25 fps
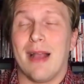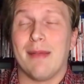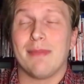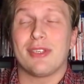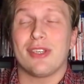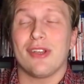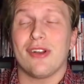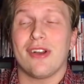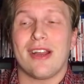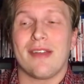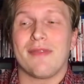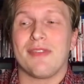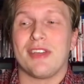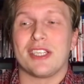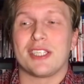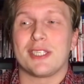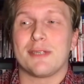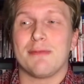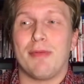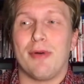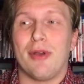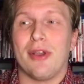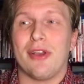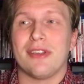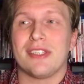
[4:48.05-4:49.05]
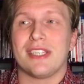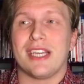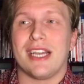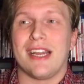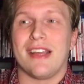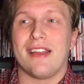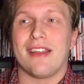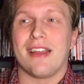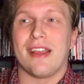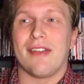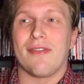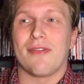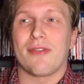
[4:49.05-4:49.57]
I'm sorry if this spoils
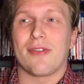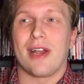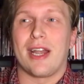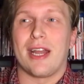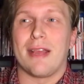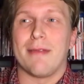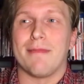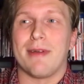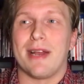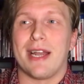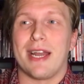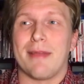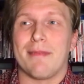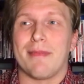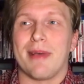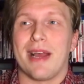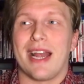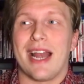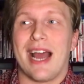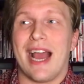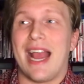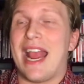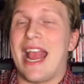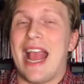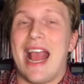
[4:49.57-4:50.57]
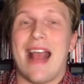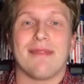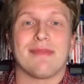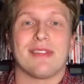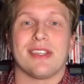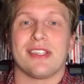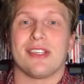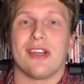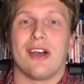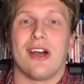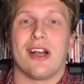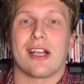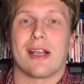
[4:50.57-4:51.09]
anything for anybody, but I had
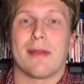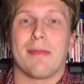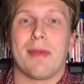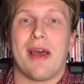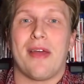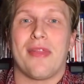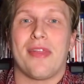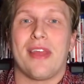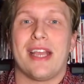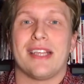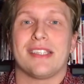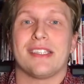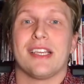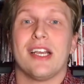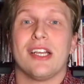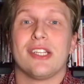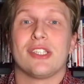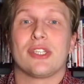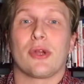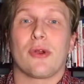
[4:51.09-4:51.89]
to talk about this.